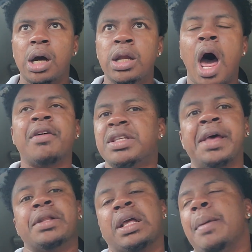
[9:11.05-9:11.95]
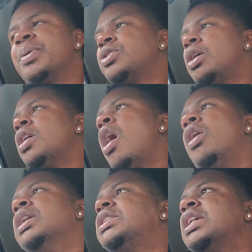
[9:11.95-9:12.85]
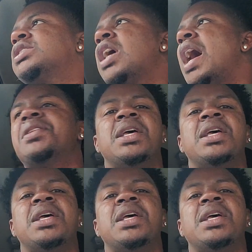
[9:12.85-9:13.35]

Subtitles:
Now all of a sudden the Clippers are, it's done.